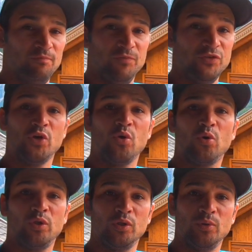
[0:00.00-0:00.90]
zero
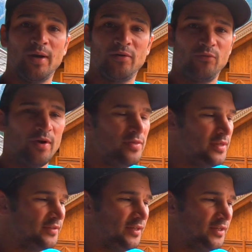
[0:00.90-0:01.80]
clue how to run
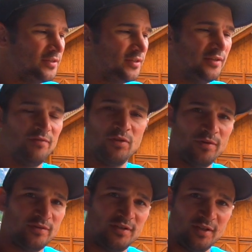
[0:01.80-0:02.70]
these things, because even though
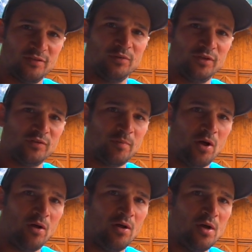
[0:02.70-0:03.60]
this thing's really
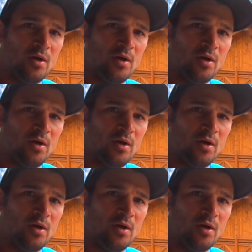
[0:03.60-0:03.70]
small,